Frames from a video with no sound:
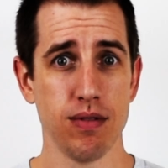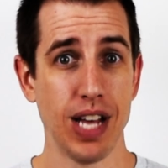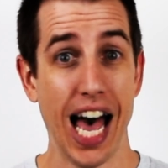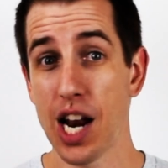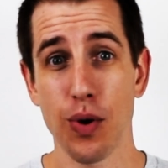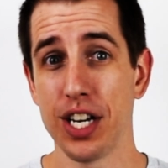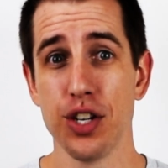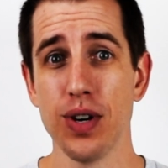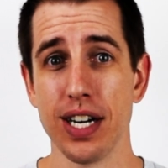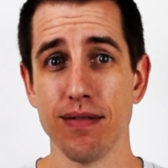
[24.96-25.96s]
How do I
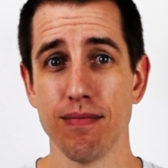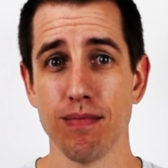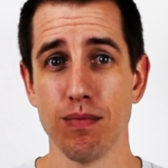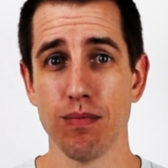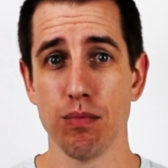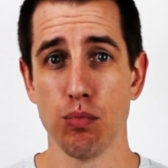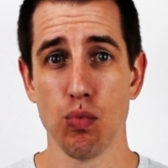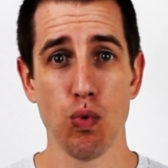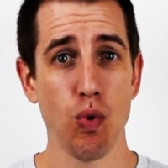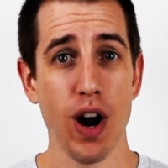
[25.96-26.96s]
do it?
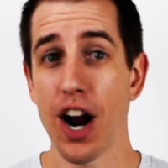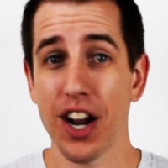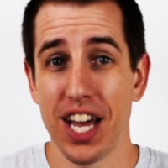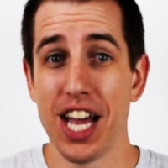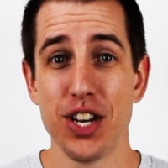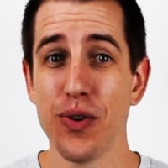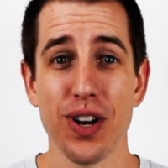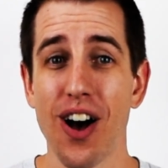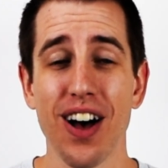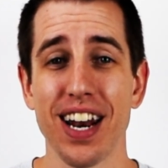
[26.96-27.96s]
Where can I do
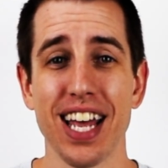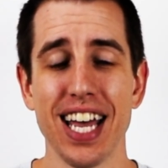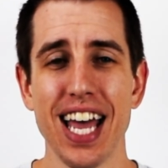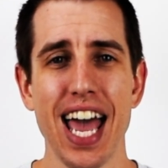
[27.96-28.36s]
it on?